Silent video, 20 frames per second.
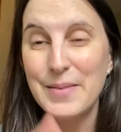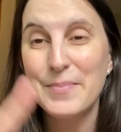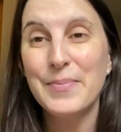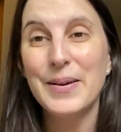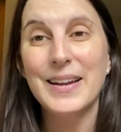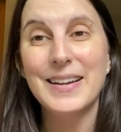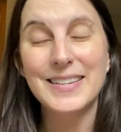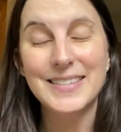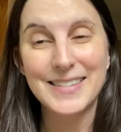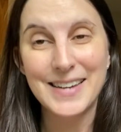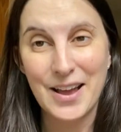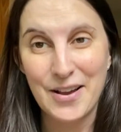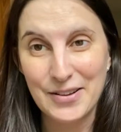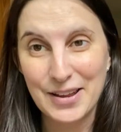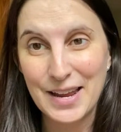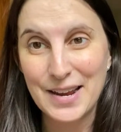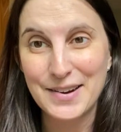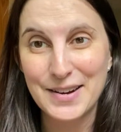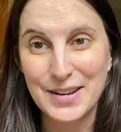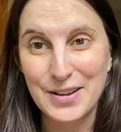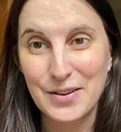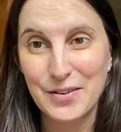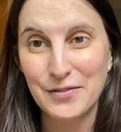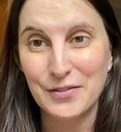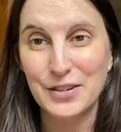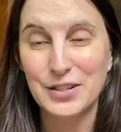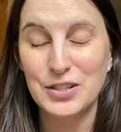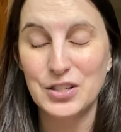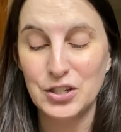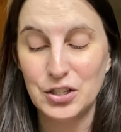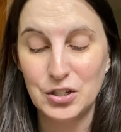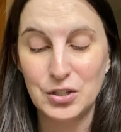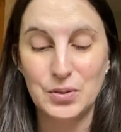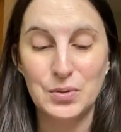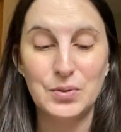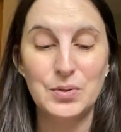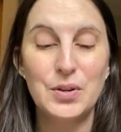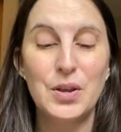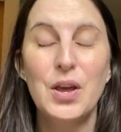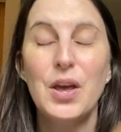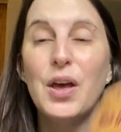but is now carrying over into June,